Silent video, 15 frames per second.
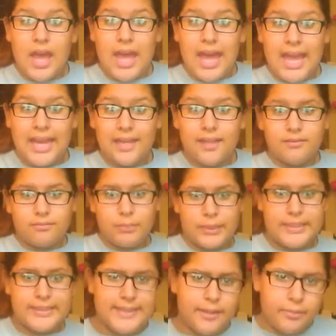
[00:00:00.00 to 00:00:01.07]
Hey,
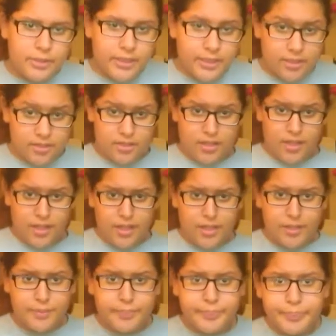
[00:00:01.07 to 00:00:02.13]
it's Emily.
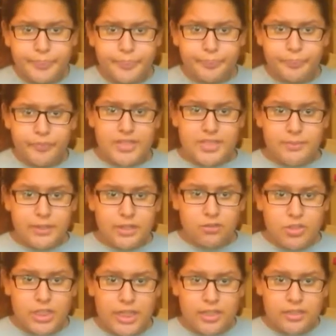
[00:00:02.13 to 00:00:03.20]
This is my new
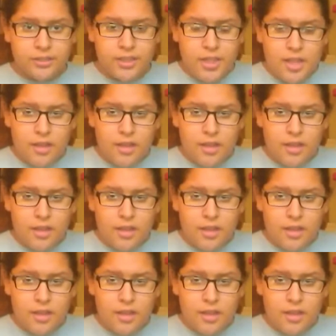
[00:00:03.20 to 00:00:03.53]
channel.